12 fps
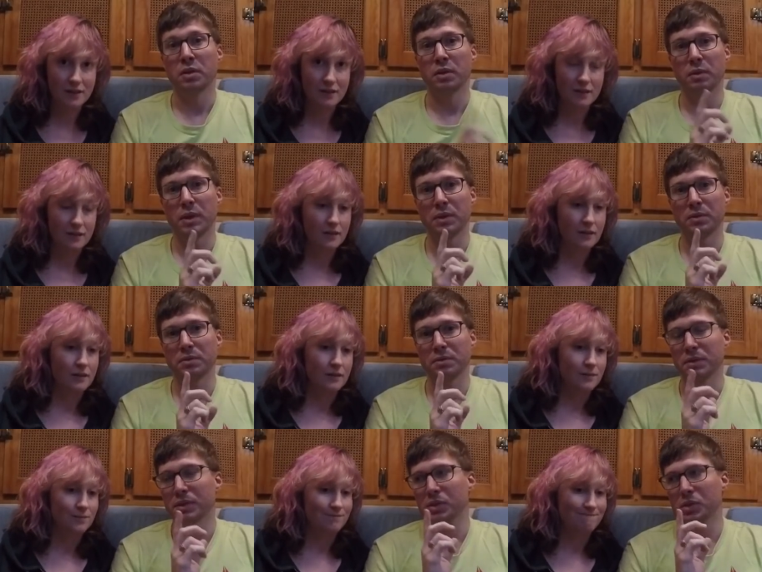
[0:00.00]
Speaker 1: Well,
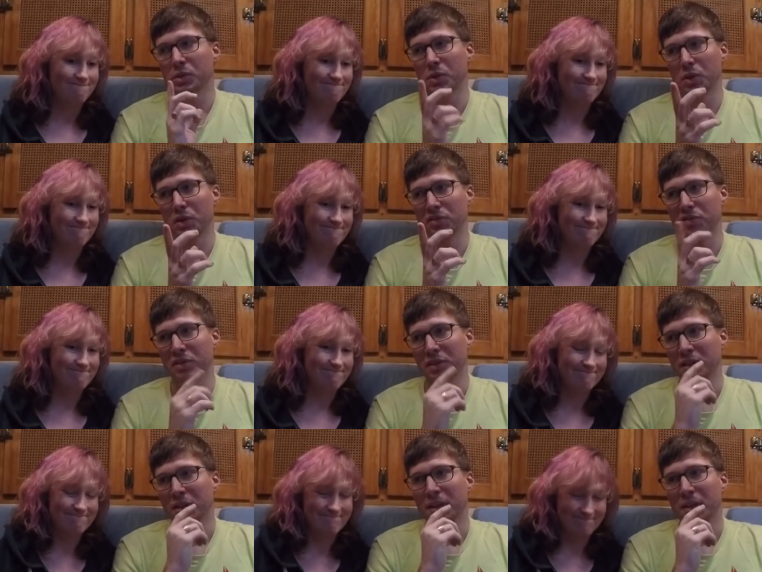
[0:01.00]
sort of.
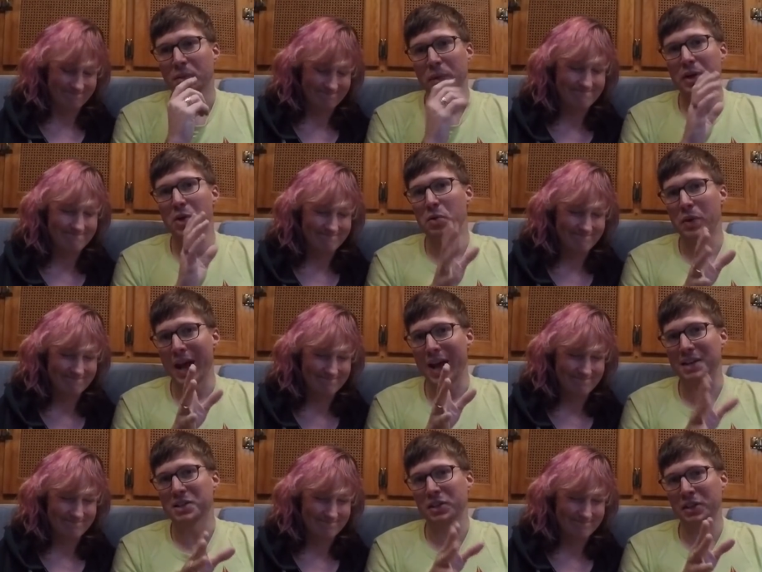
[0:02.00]
We don't
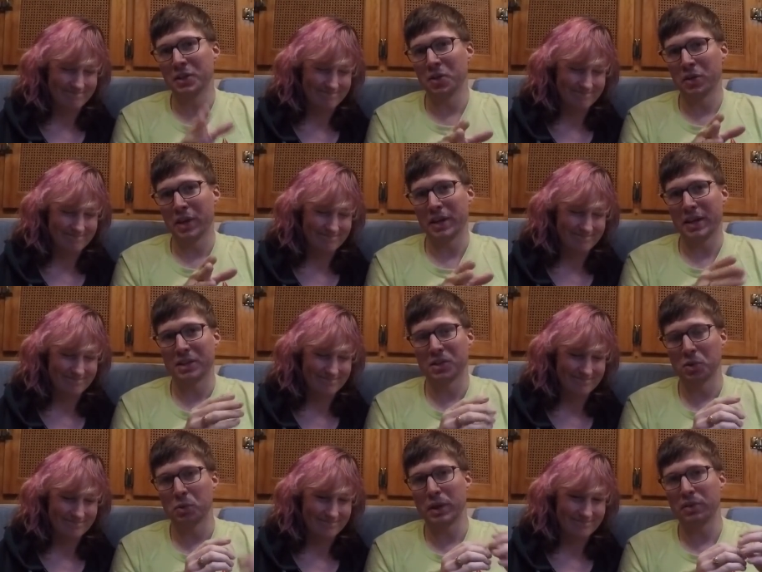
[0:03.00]
actually know that yet.
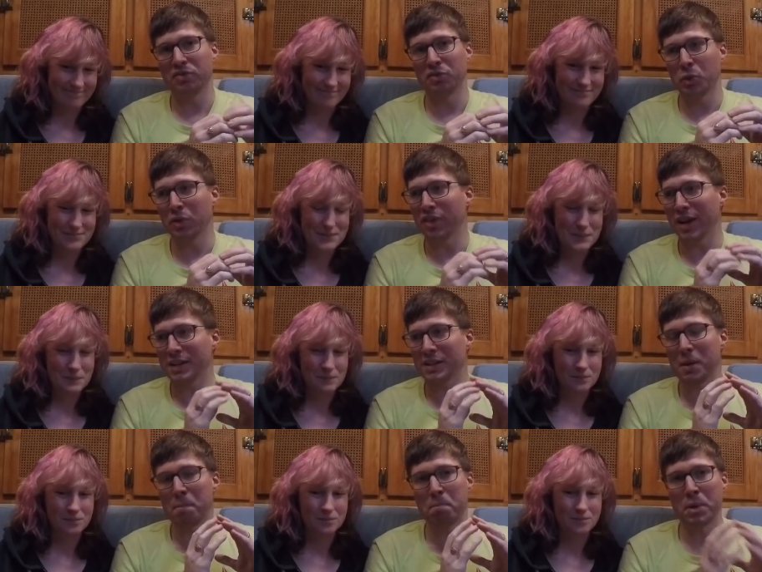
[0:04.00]
So we've asked
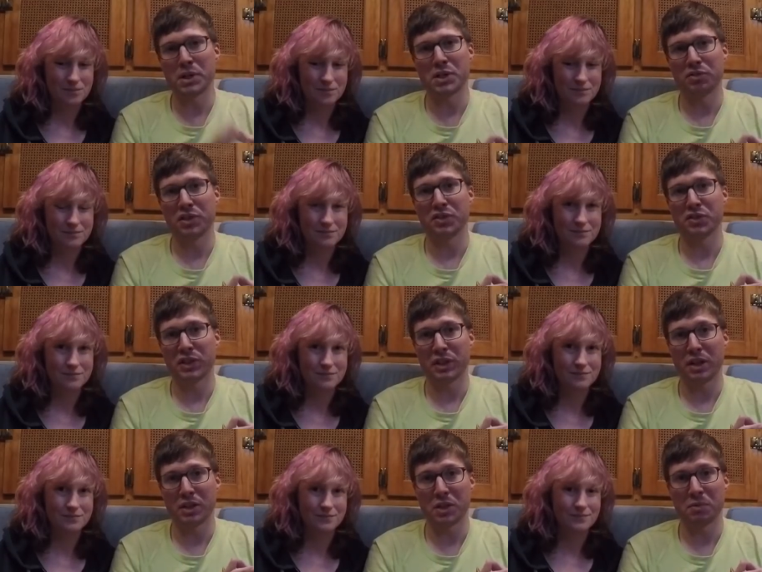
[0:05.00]
a bunch of different
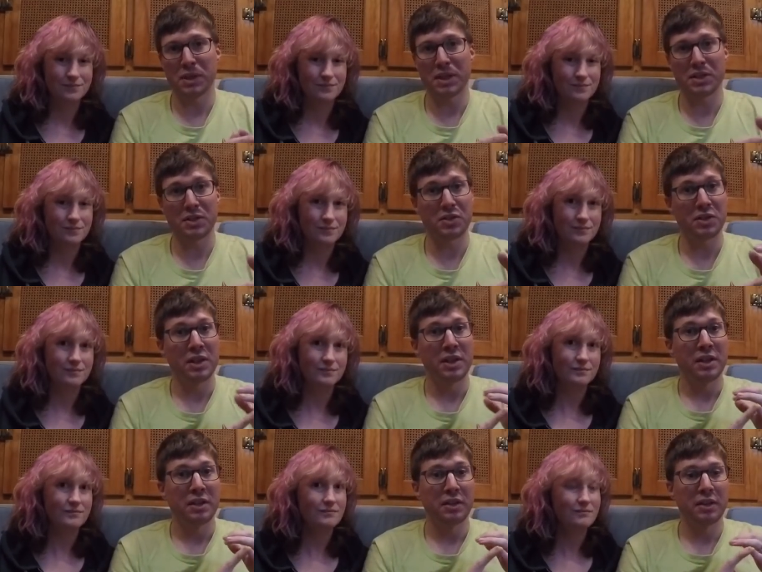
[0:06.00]
customs agents.
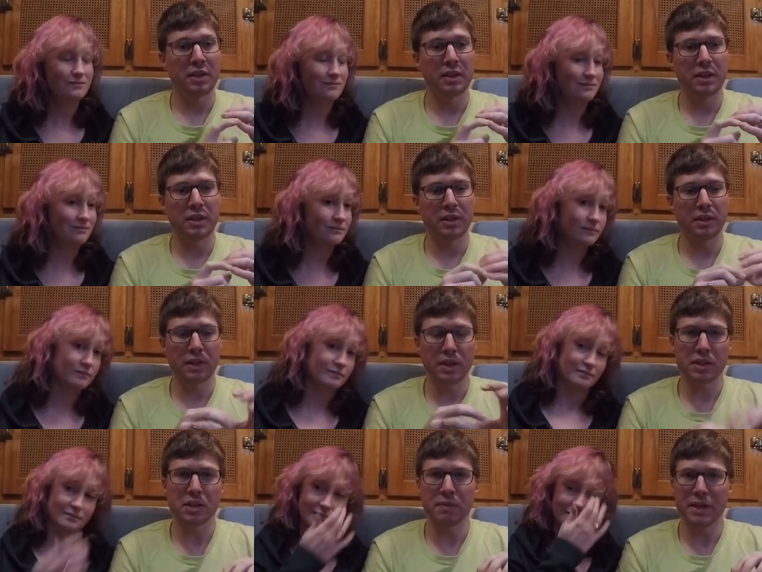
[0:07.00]
The
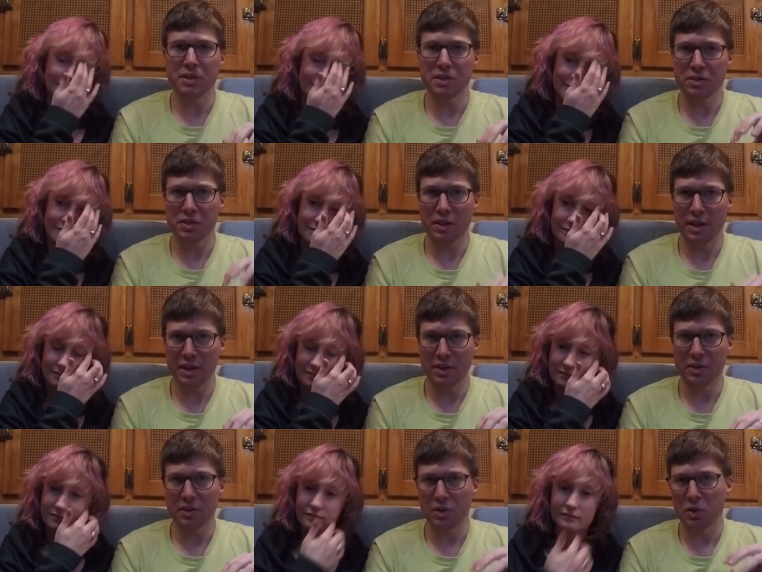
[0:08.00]
custom agents
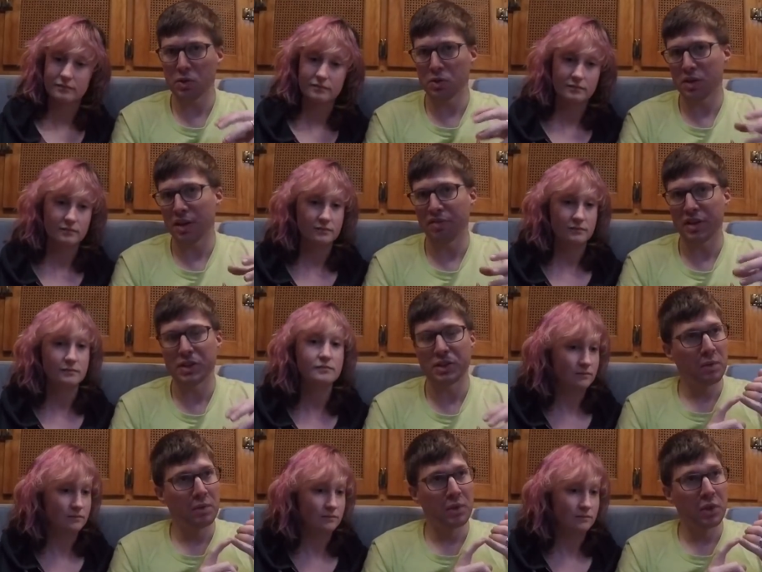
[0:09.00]
here, they're called SEF
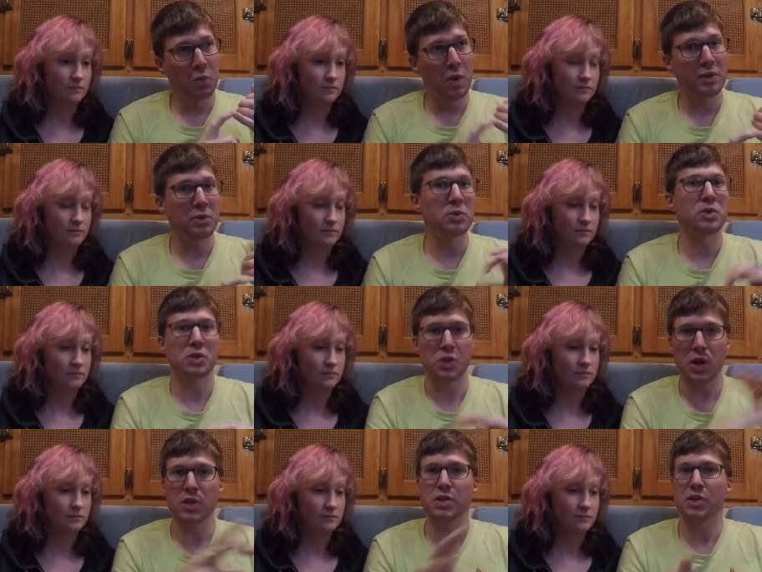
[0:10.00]
agents. The one who's in
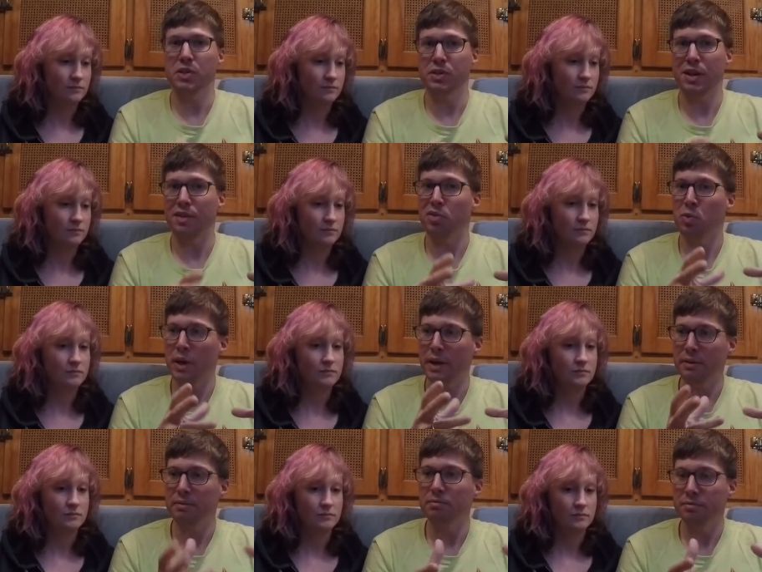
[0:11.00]
charge of the stuff, who I
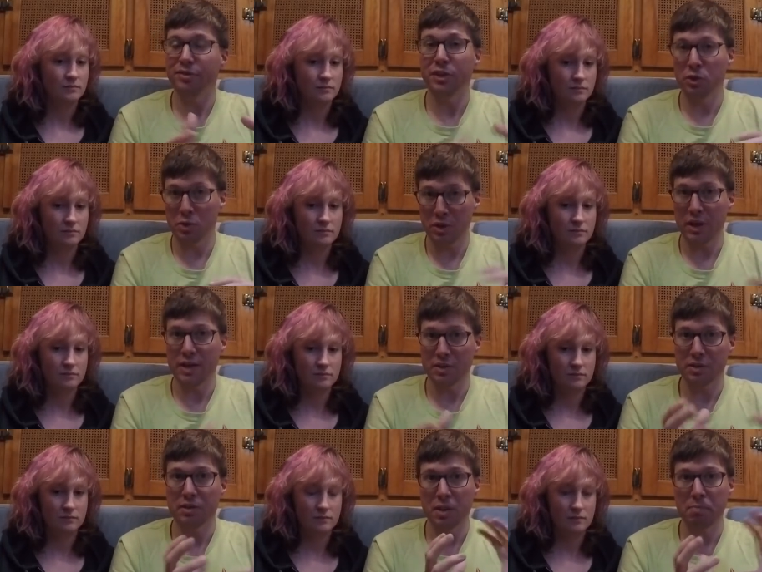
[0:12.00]
feel she
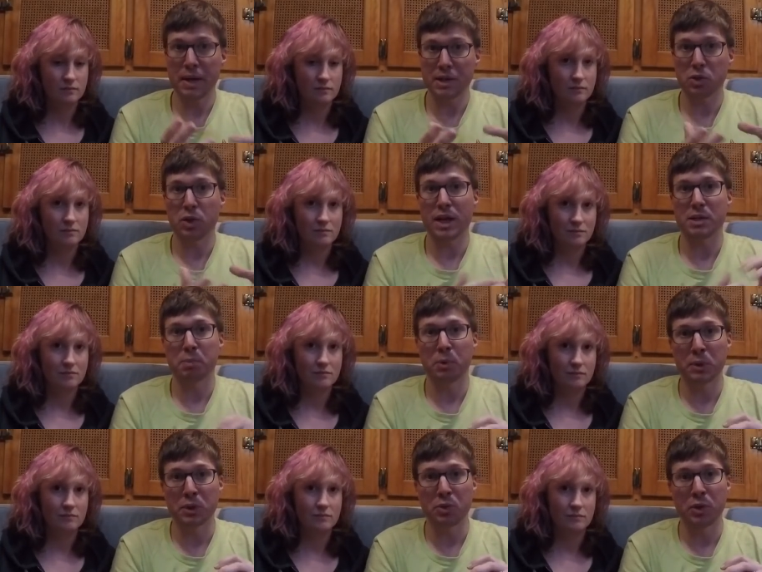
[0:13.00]
has the best grasp on
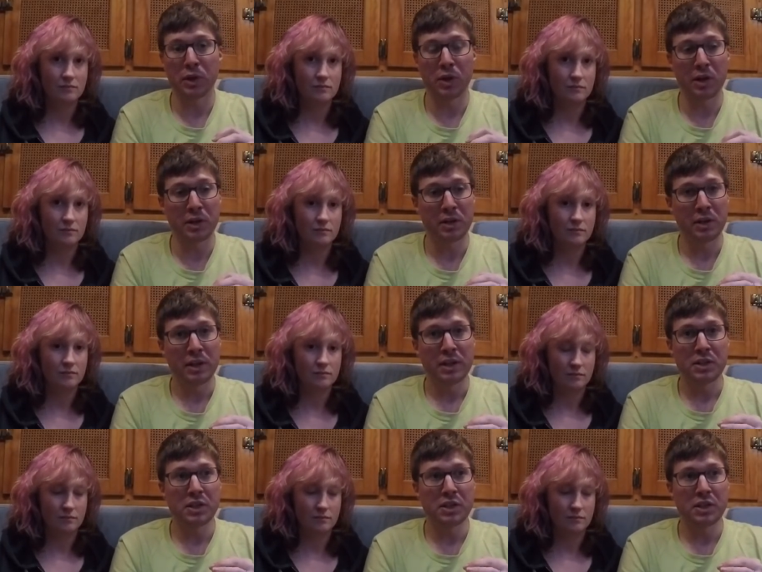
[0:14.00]
what's going on, she